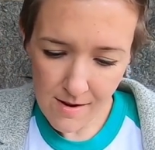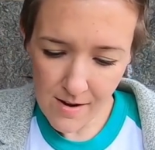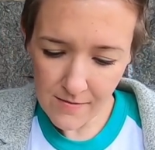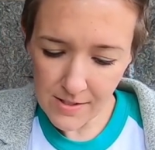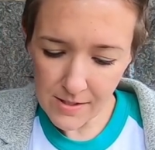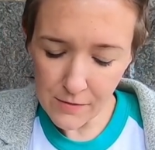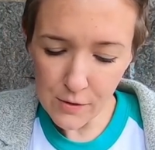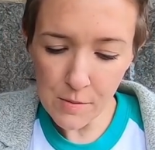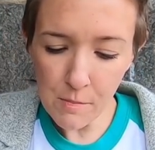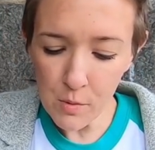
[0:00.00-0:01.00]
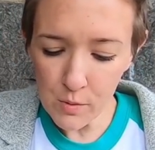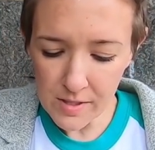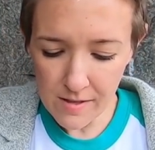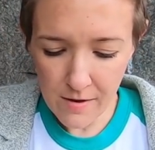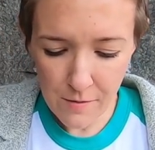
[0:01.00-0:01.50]
I have to see if there's a
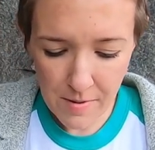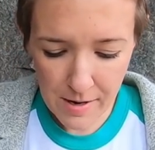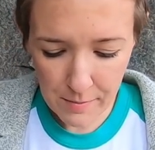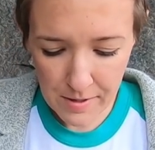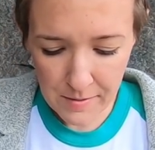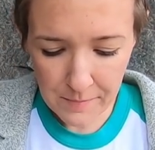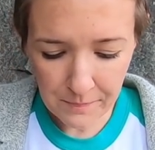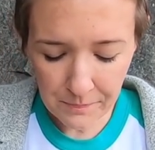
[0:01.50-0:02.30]
moose in there maybe.